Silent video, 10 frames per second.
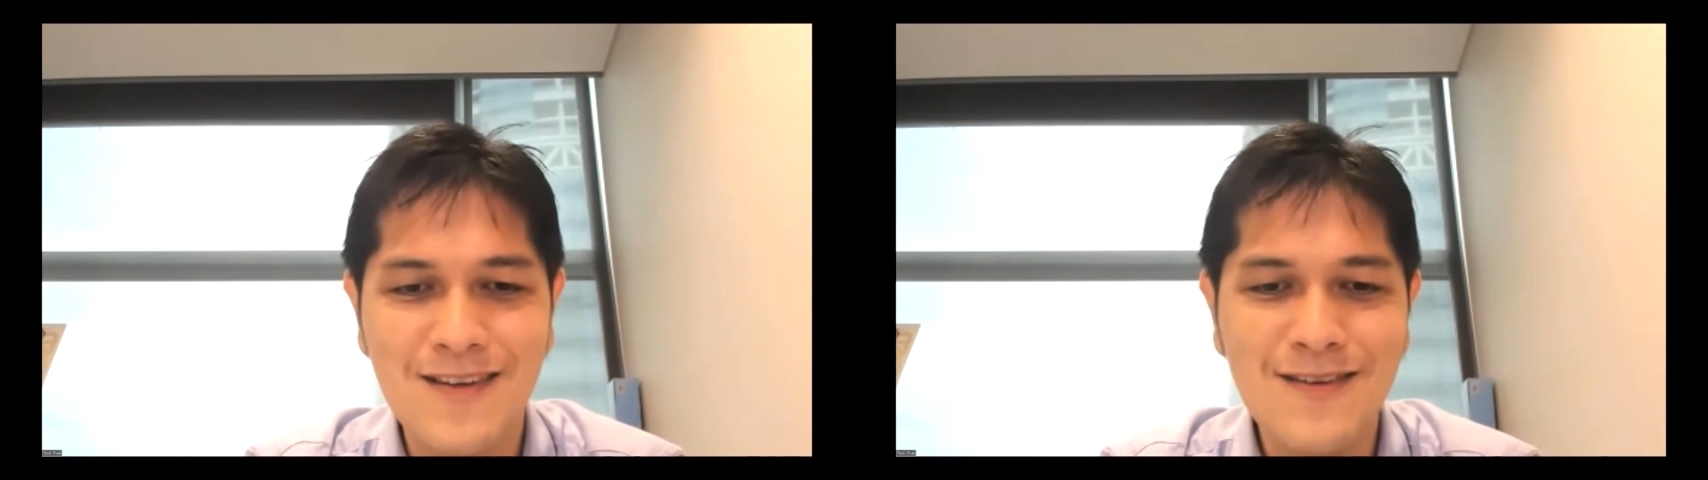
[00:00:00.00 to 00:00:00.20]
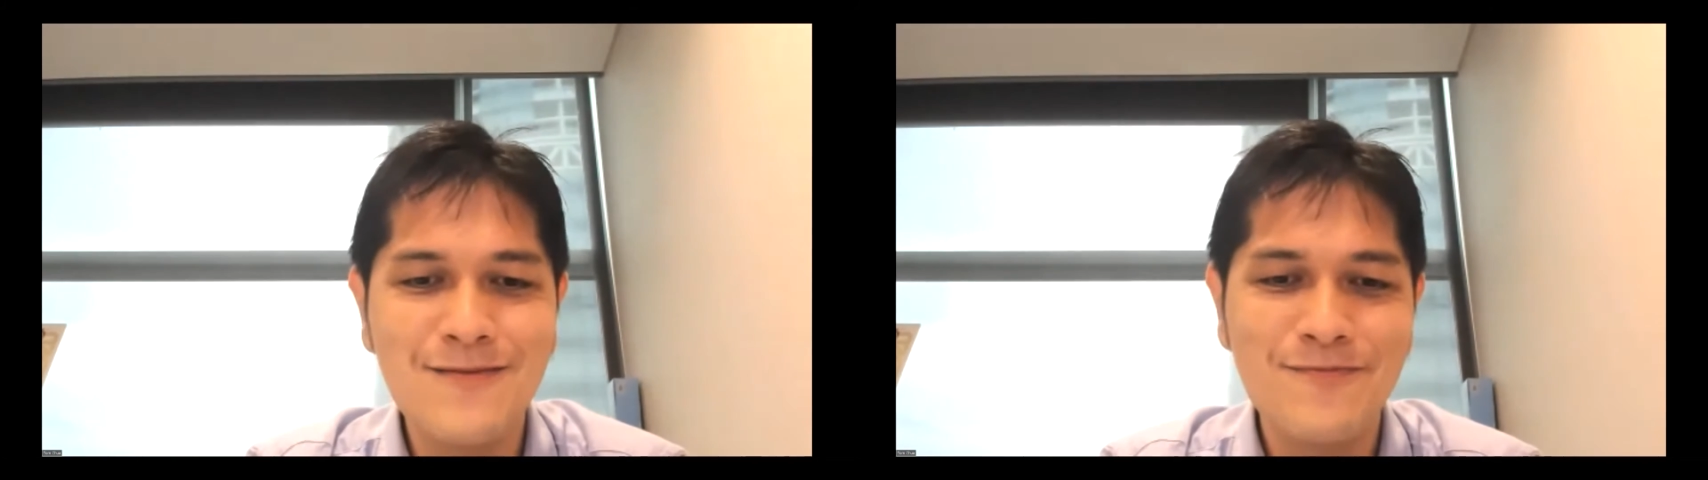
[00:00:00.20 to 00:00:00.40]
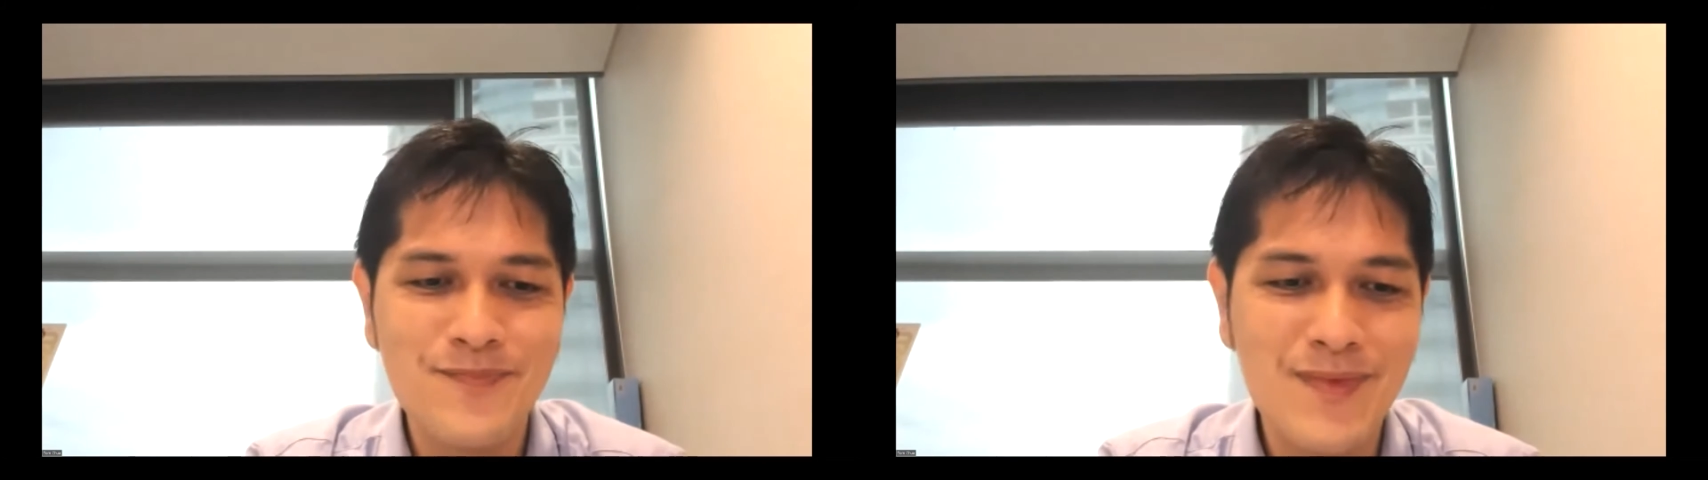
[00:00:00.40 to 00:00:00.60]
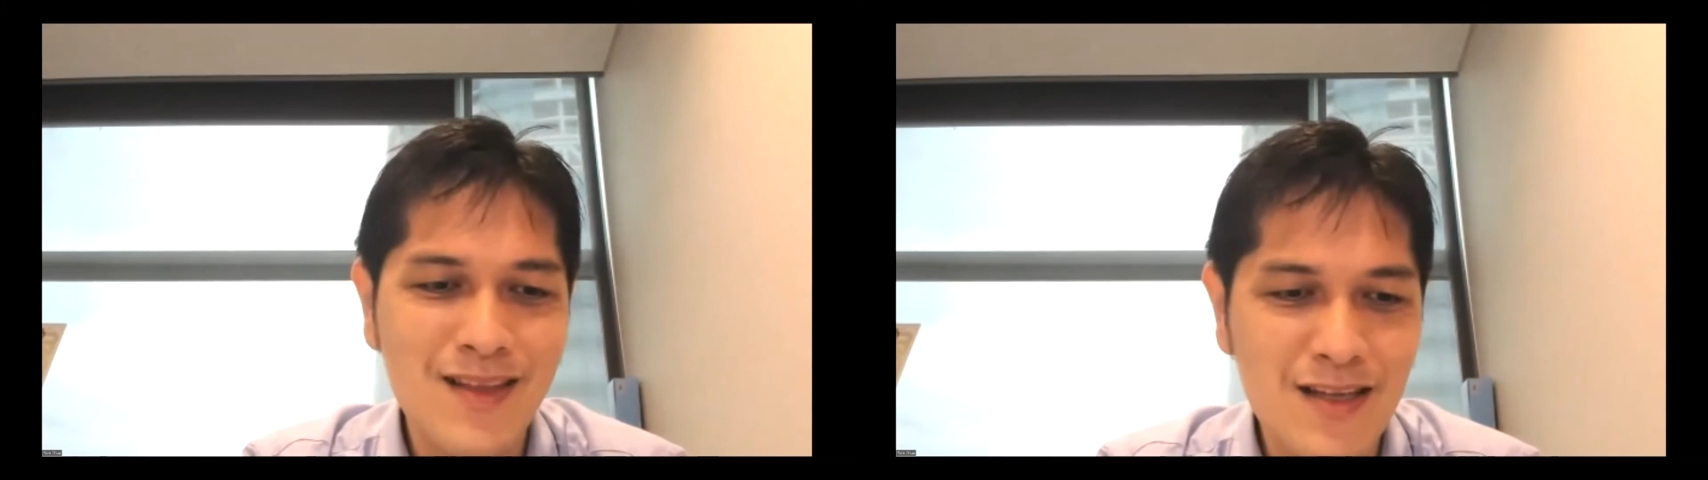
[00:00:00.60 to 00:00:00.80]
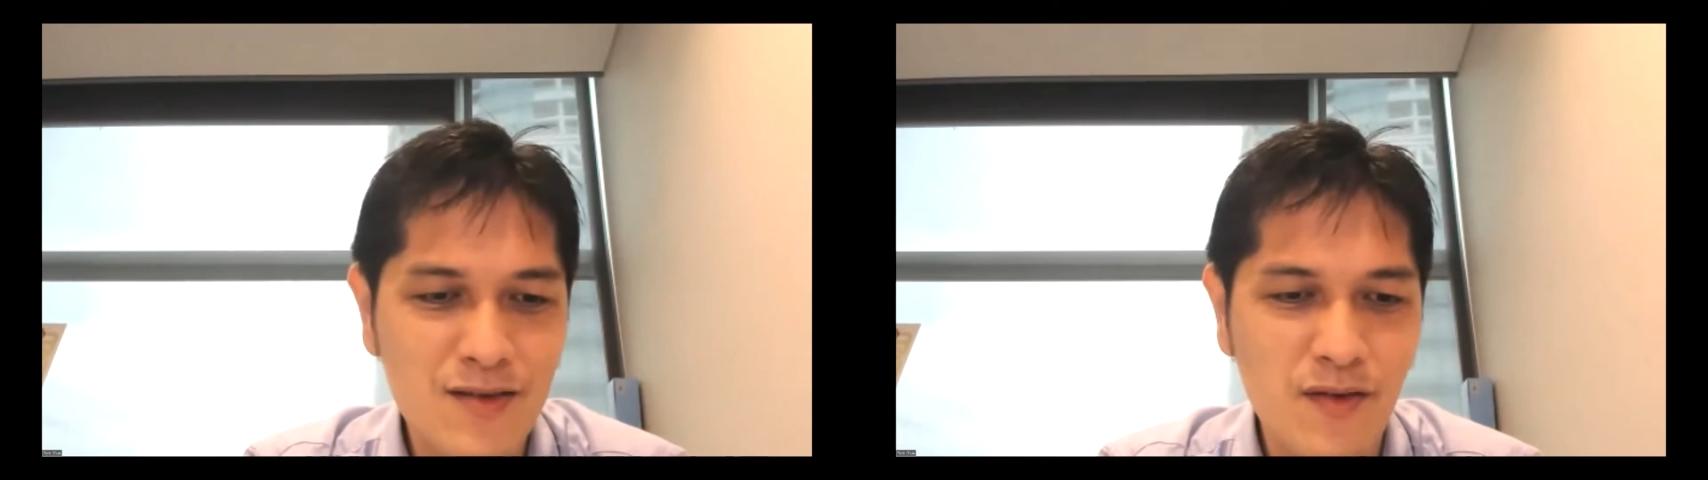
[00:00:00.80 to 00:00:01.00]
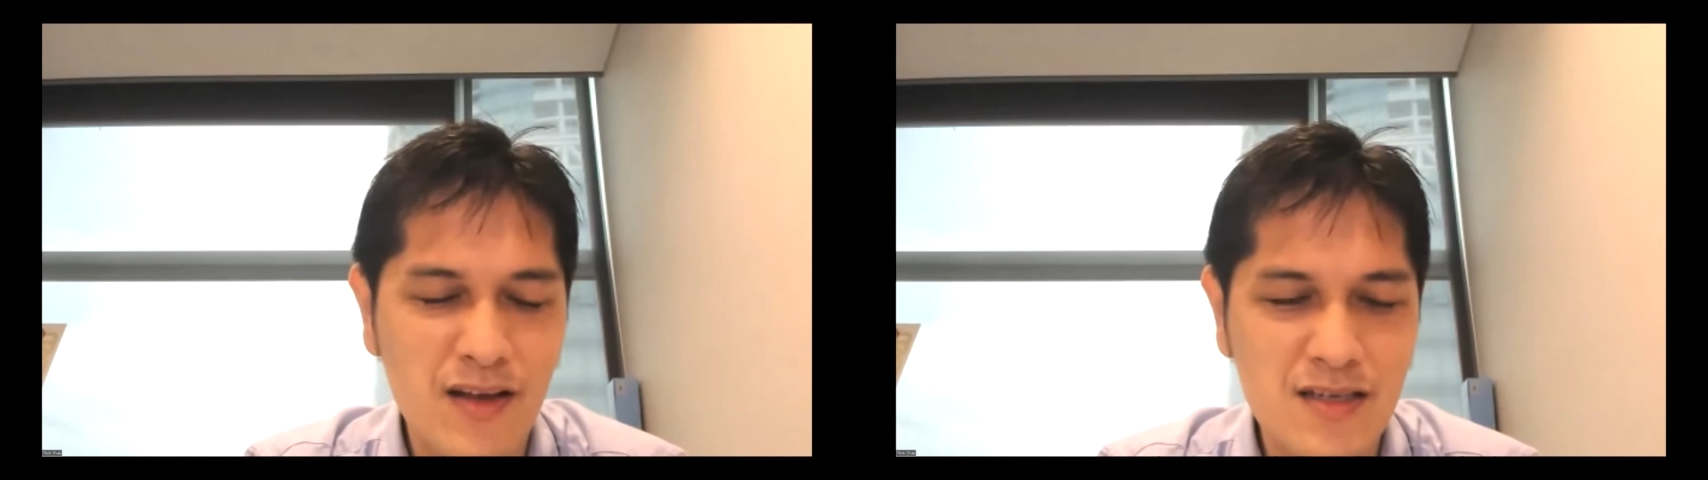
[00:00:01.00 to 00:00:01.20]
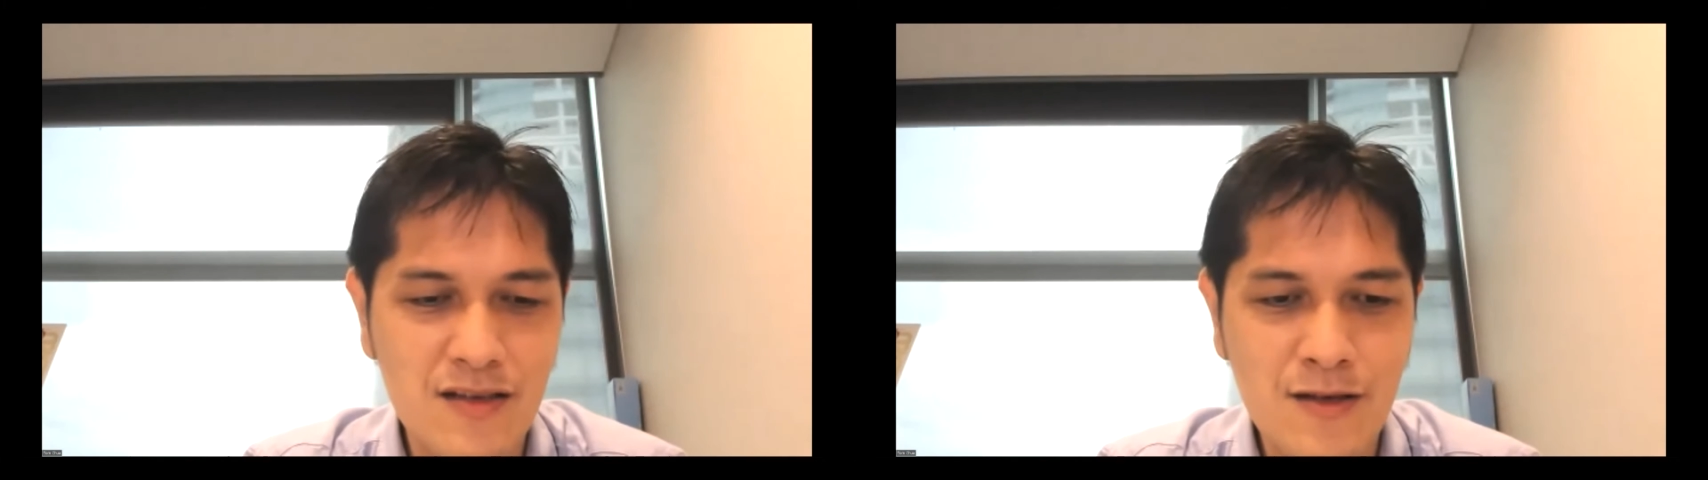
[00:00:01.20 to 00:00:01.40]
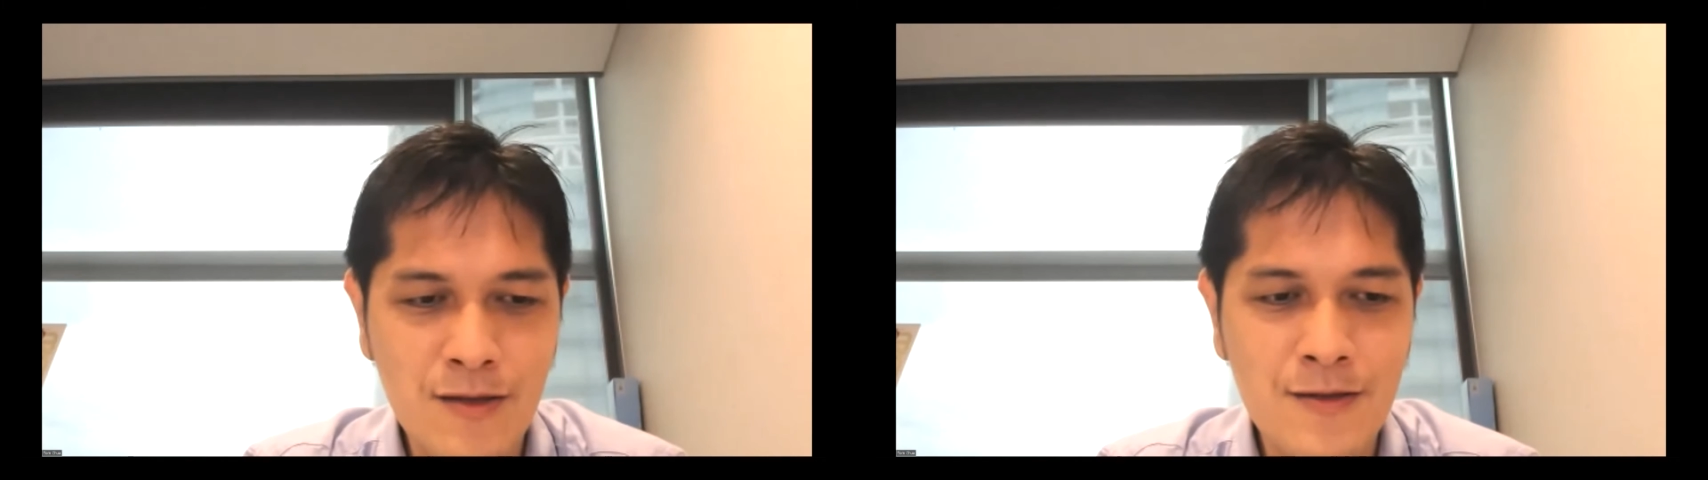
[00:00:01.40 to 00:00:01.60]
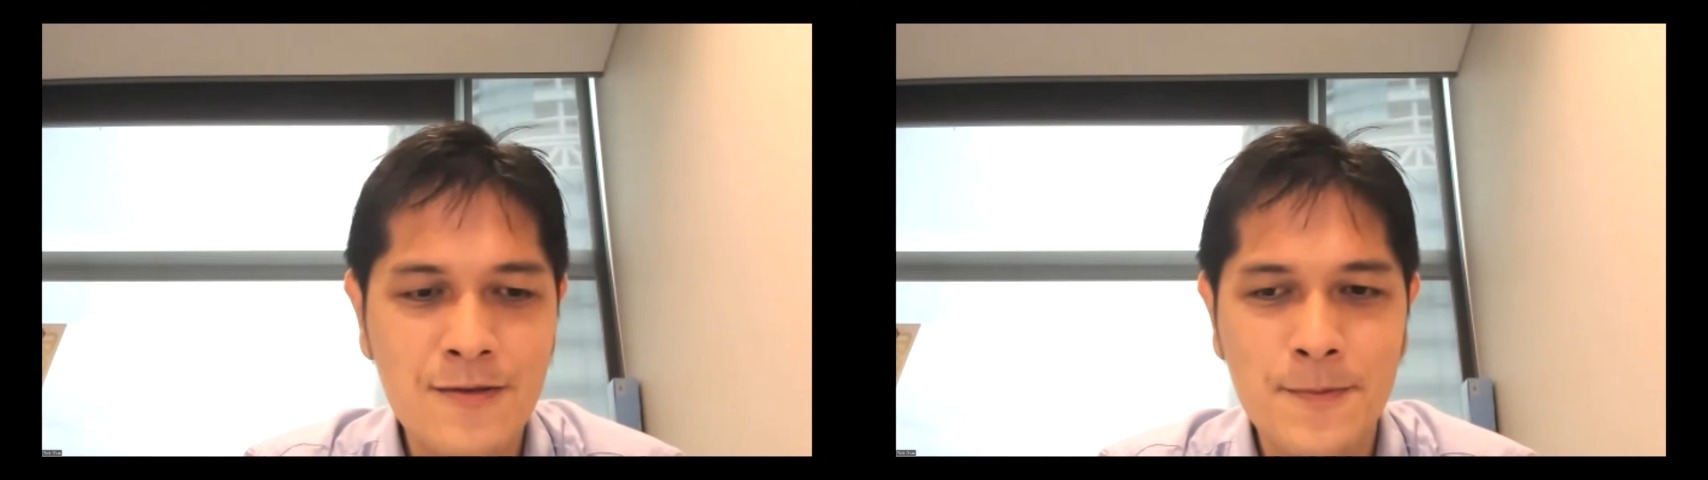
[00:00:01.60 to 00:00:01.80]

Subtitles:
Yeah, it's quite exciting.